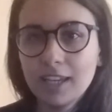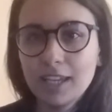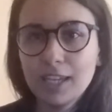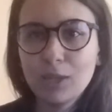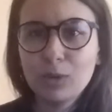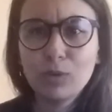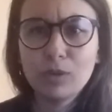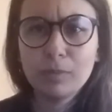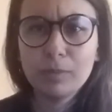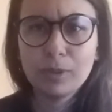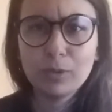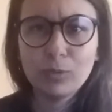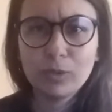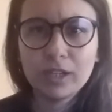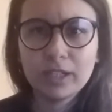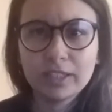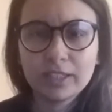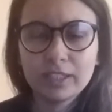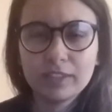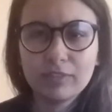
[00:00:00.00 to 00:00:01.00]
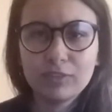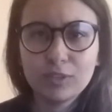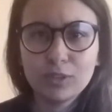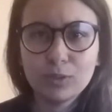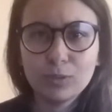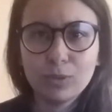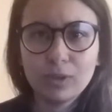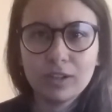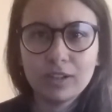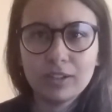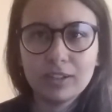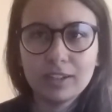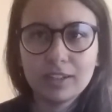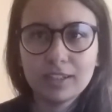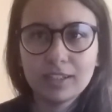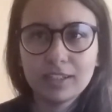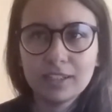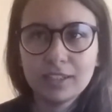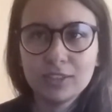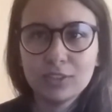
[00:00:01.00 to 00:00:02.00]
It would be weird if you were
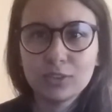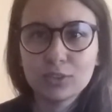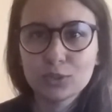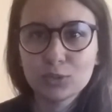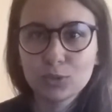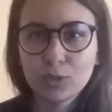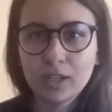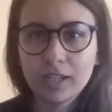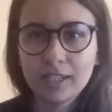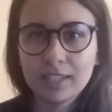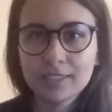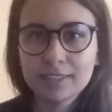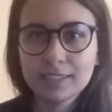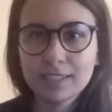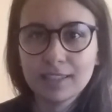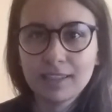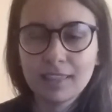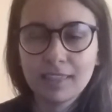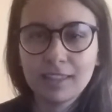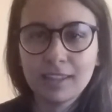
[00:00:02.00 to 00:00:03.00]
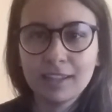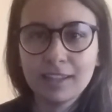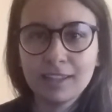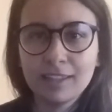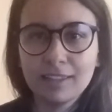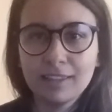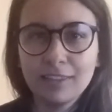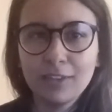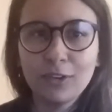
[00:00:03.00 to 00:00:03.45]
in your 20s and thinking,